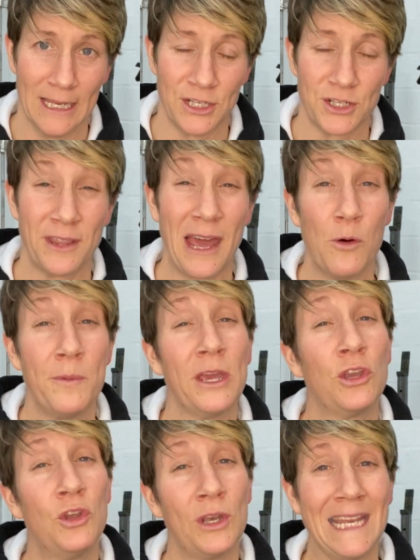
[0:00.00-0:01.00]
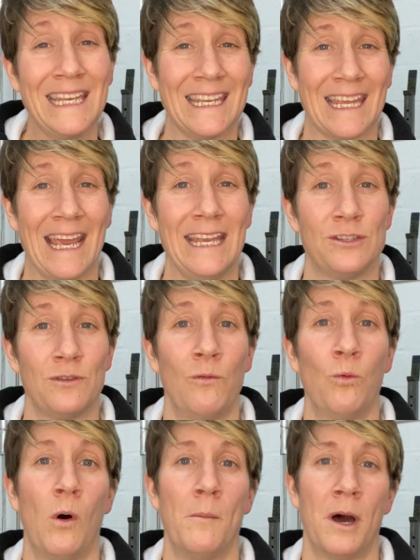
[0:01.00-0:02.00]
So that would be a good indicator
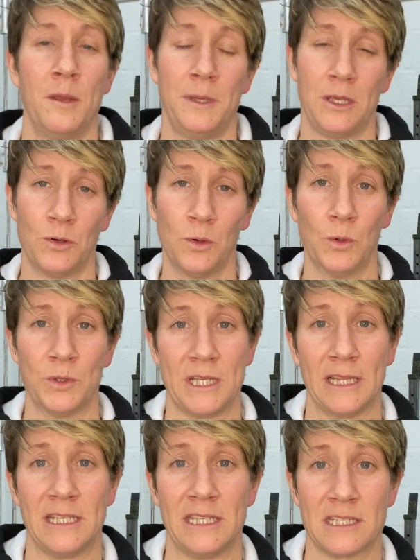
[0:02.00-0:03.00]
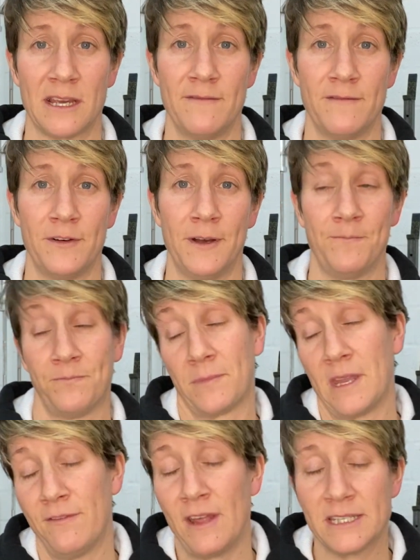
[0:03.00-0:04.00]
of what might be causing the discomfort.
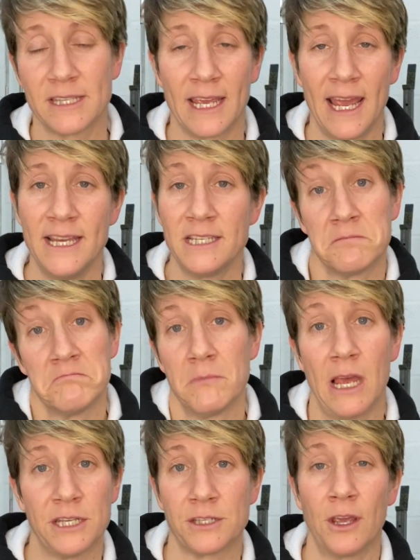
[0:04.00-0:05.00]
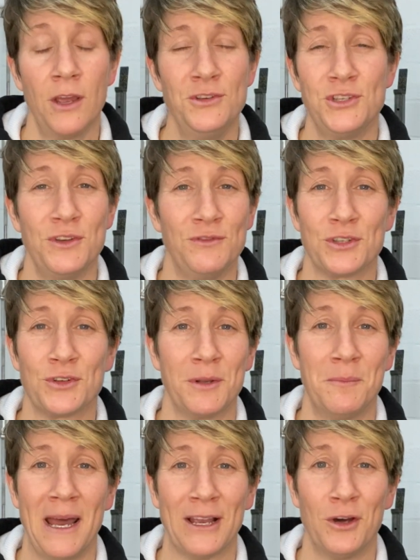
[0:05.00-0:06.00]
If that's the case, as a coach, you've just got to
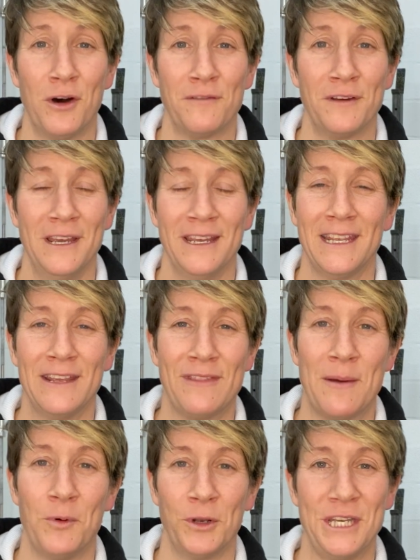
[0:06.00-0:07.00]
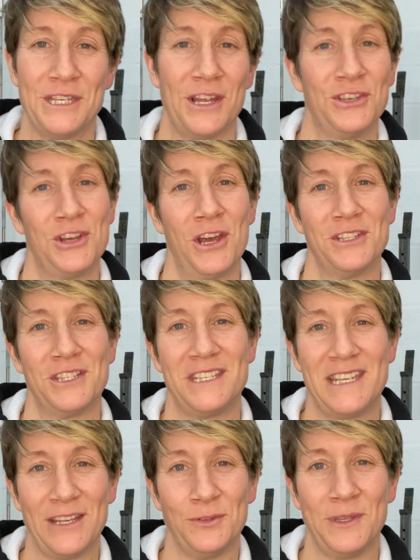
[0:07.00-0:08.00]
back off, give their bodies a chance to
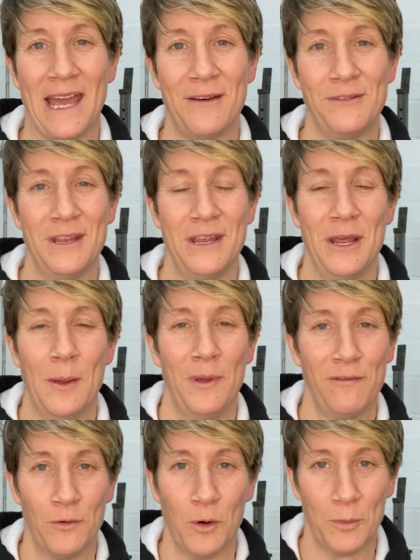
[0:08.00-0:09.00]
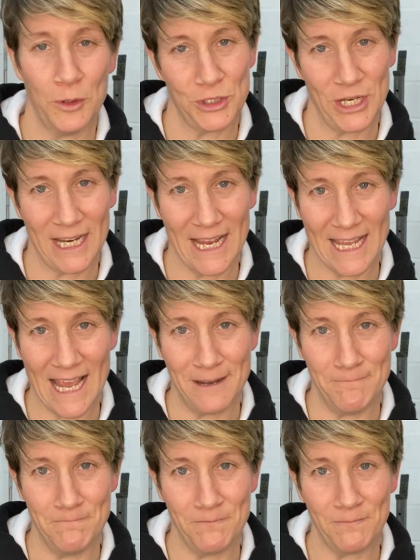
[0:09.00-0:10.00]
settle down before pushing again.